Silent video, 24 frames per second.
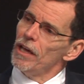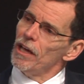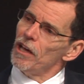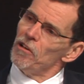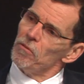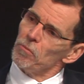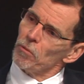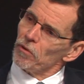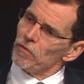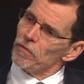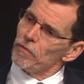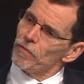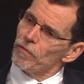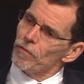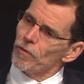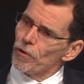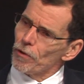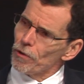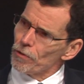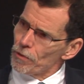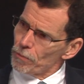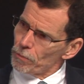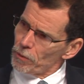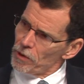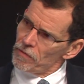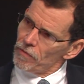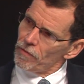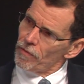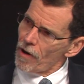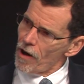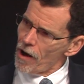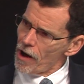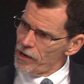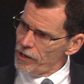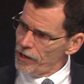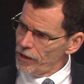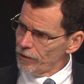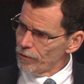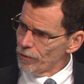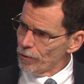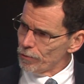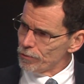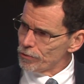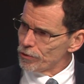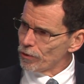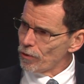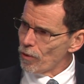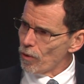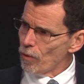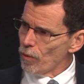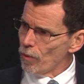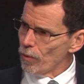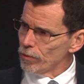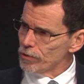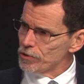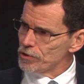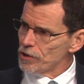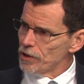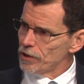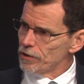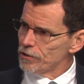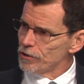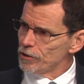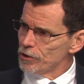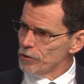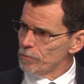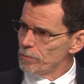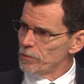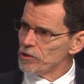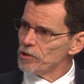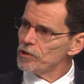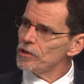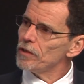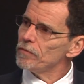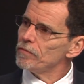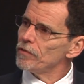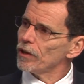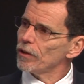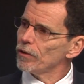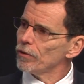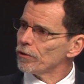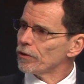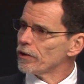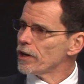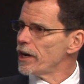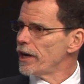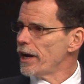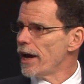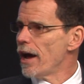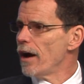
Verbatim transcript: and we're further refining those goals into specific learning